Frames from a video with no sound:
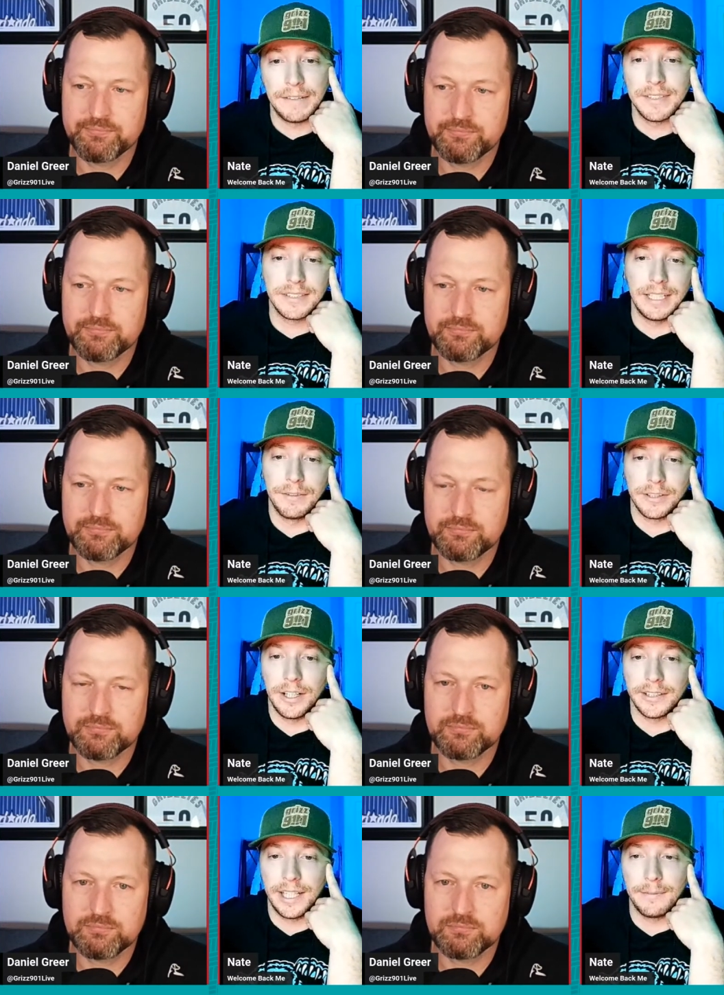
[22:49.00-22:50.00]
Speaker 1: I've just never
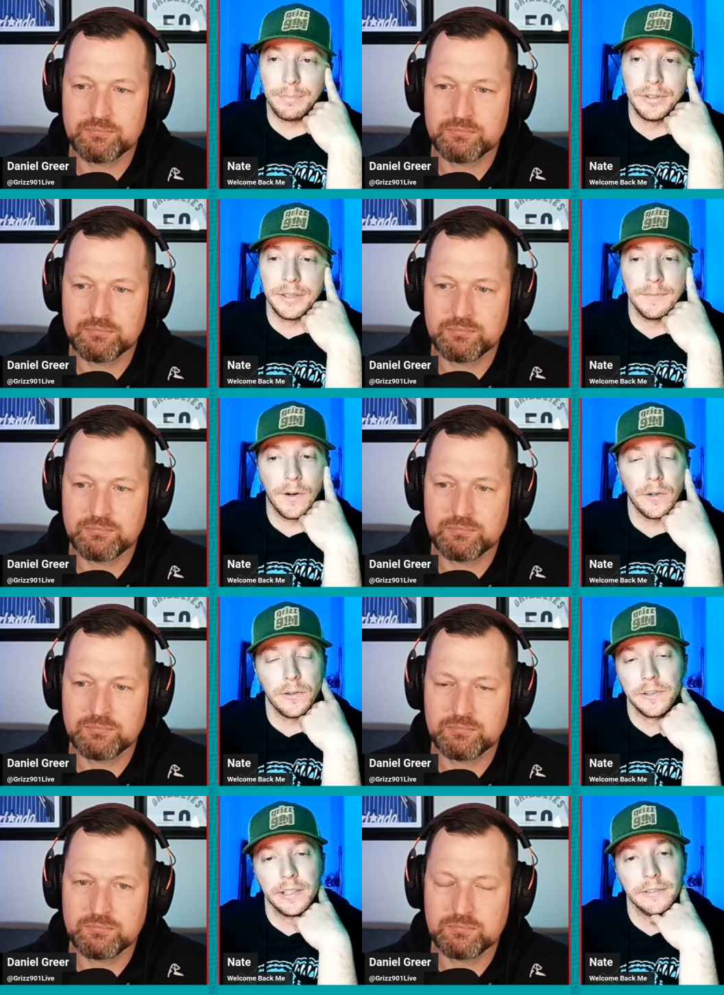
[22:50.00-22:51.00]
thought that put them
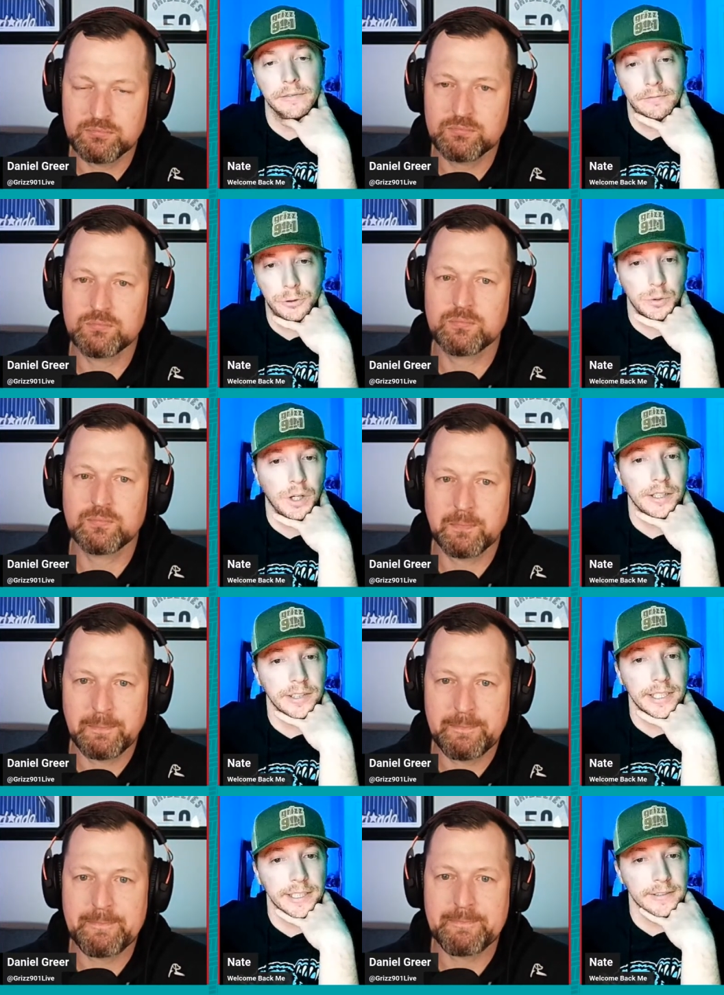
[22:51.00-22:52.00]
farther than Jrue
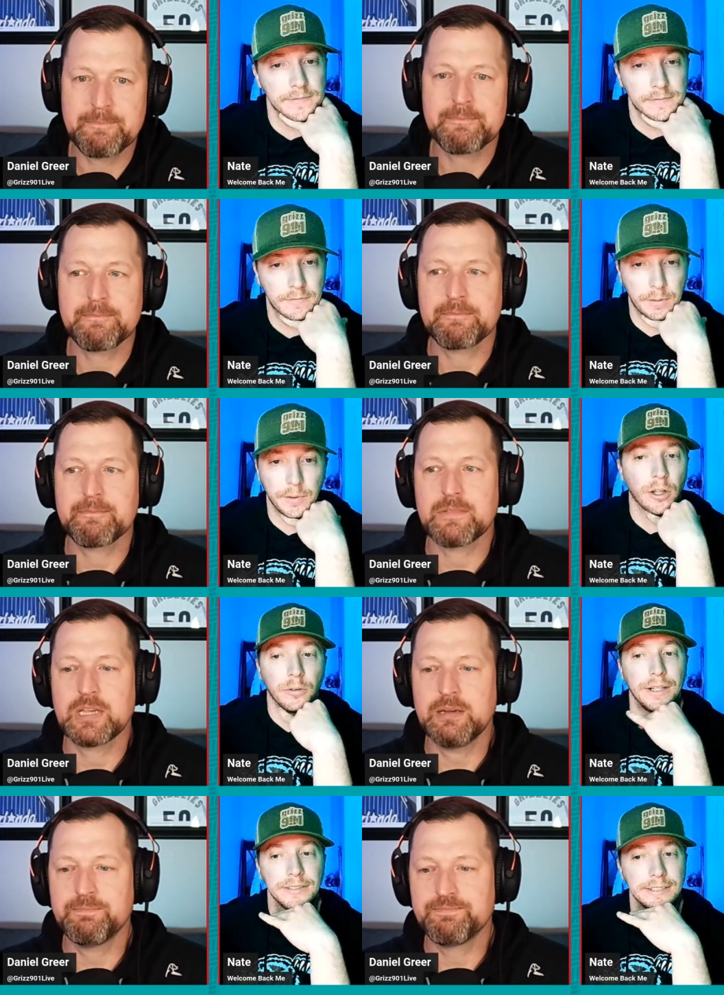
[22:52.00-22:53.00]
Holiday did from an
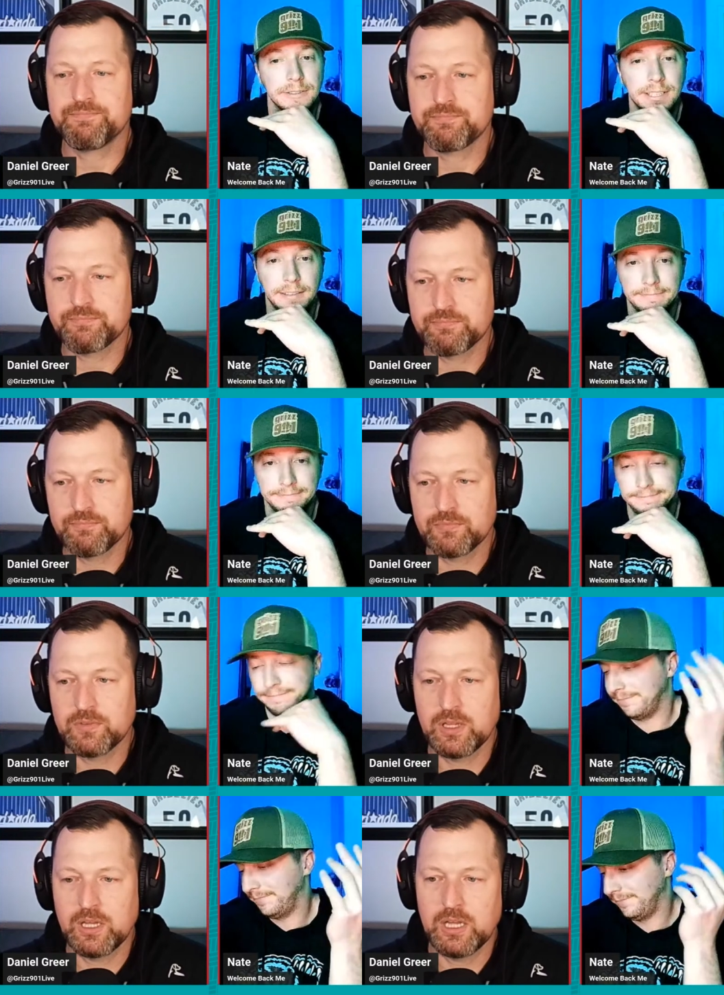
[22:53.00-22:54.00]
all around yeah. skill set.
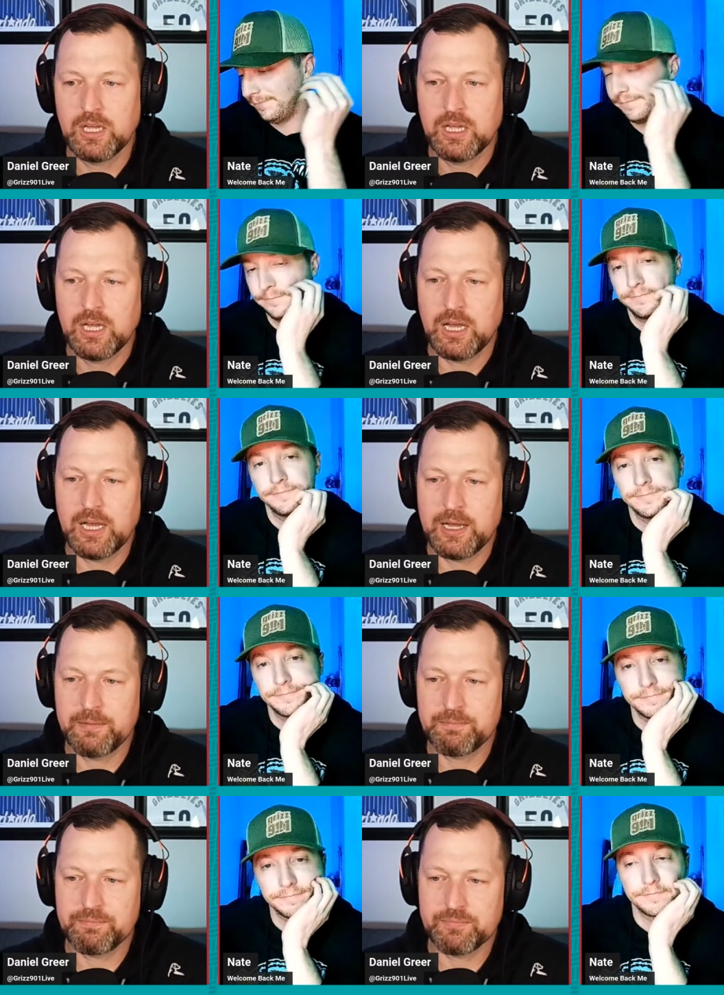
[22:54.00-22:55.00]

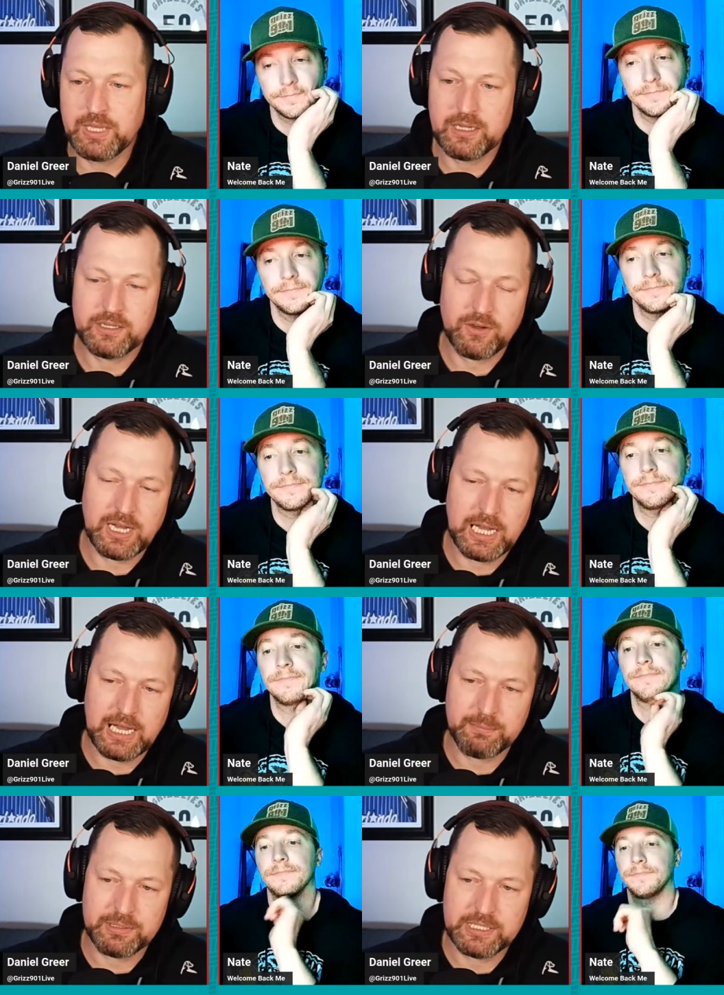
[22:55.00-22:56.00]
Um,
Speaker 2: yeah, no,
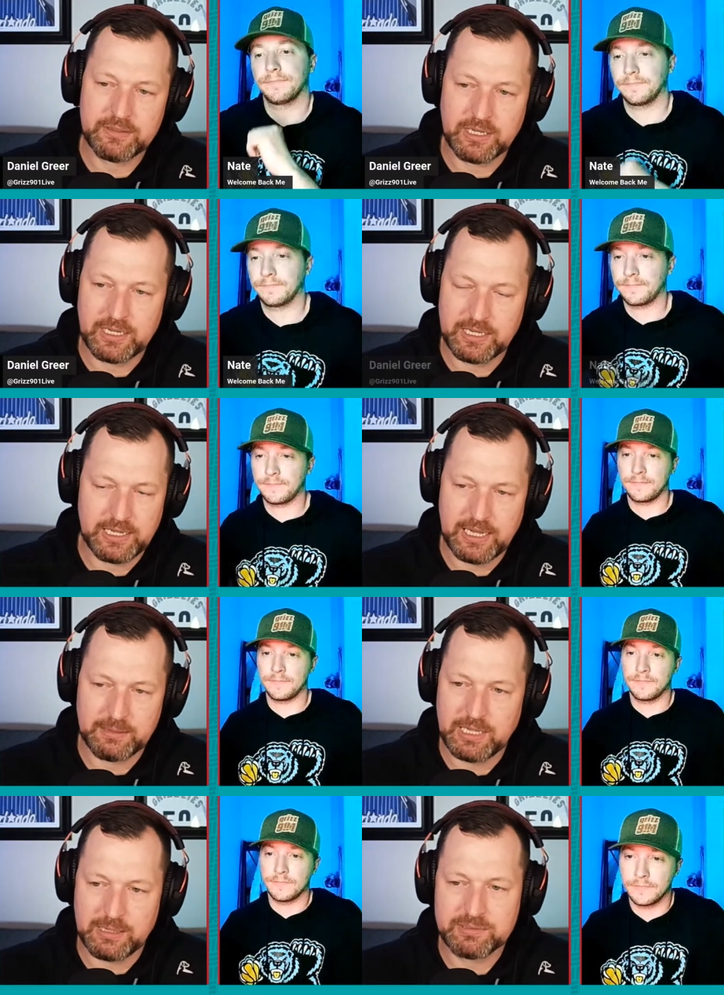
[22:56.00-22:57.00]
I, I believe uh,
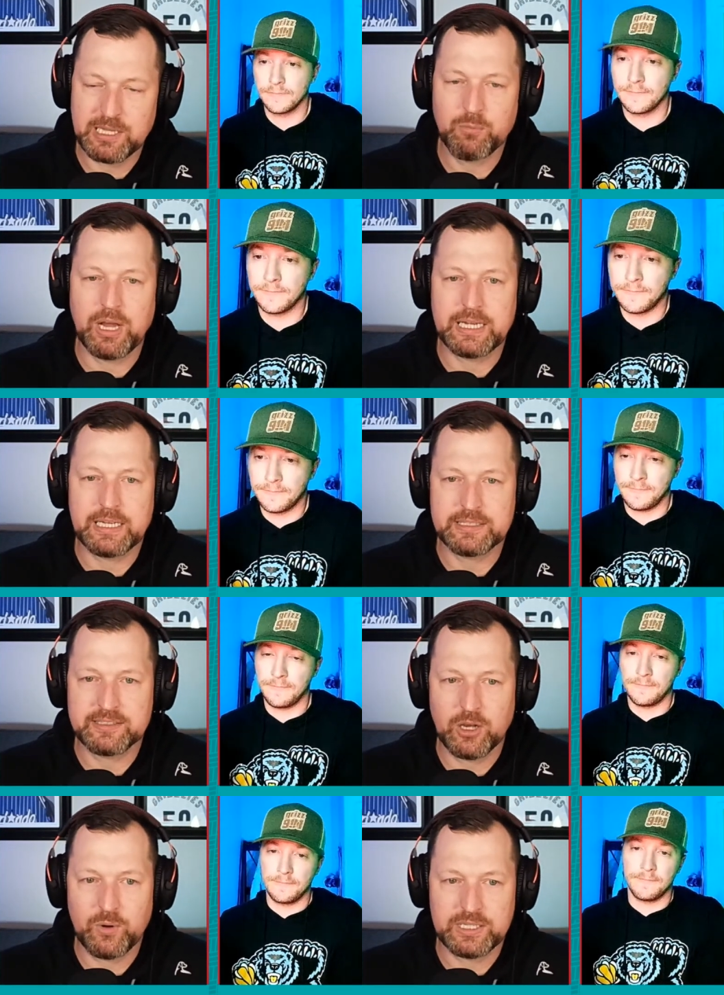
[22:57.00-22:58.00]
I'm I'm same way. And
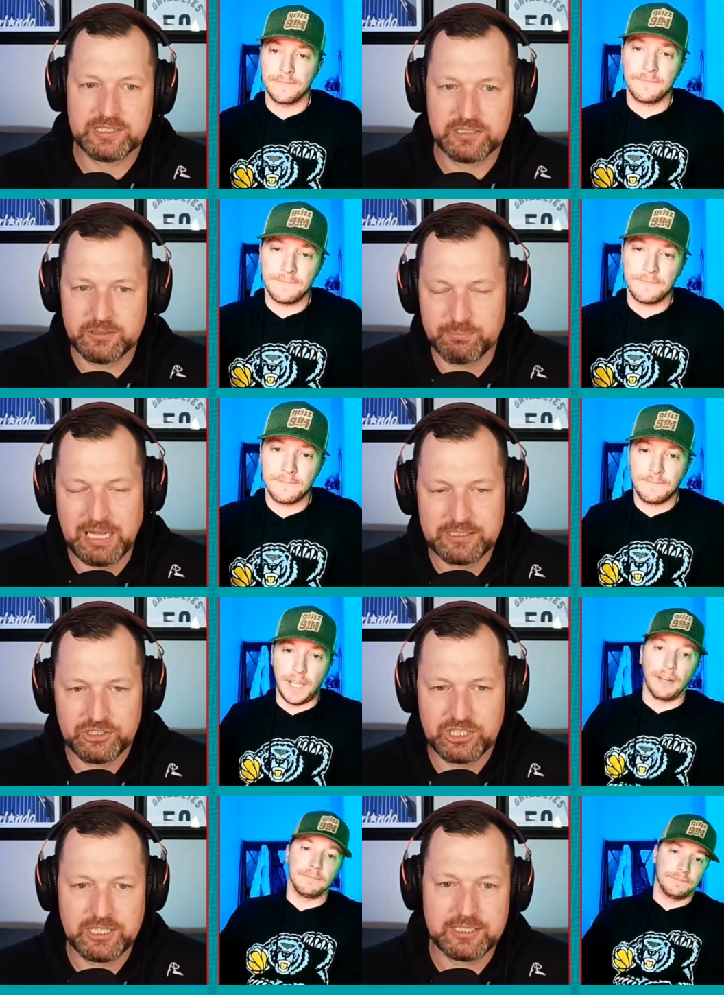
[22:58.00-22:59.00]
so as Black New
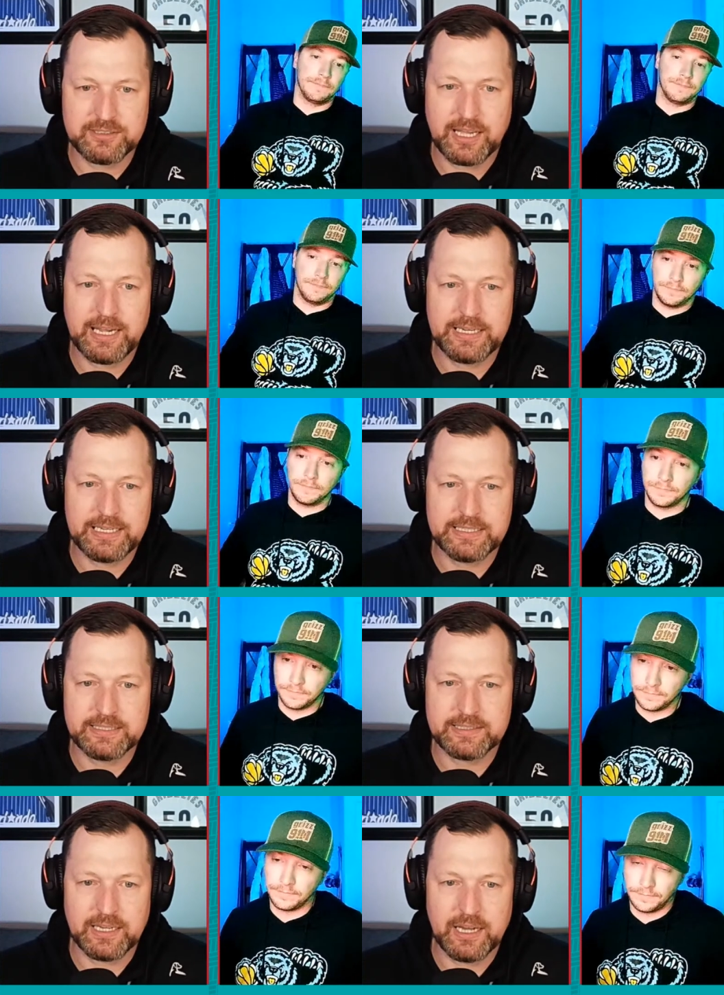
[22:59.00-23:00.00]
yeah. DJ saying
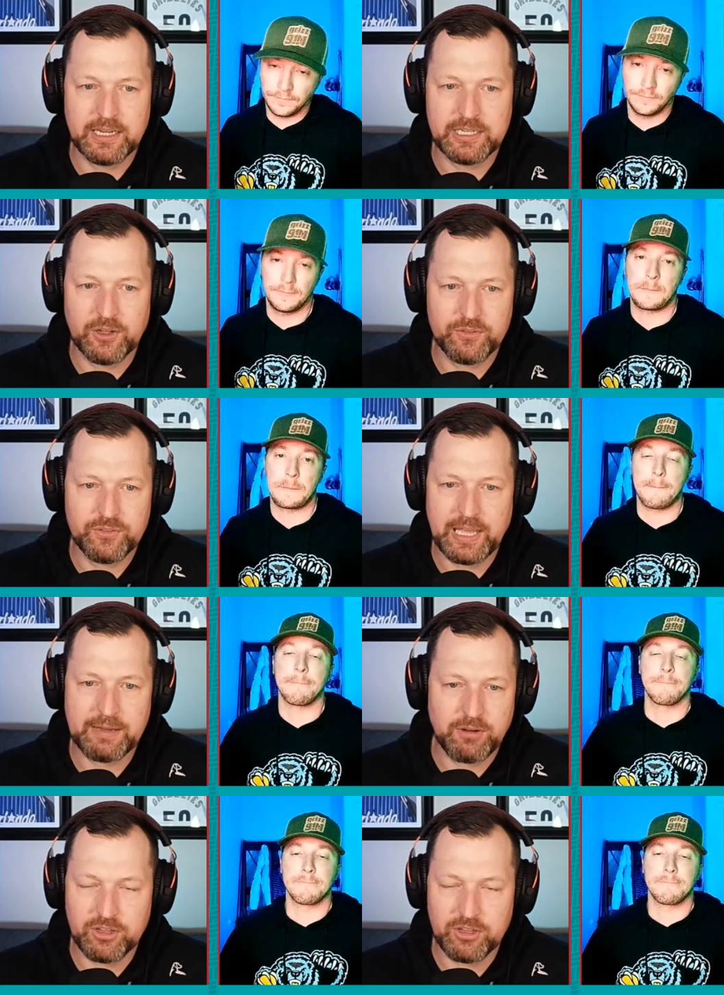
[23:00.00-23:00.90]
is, uh, you know, they have all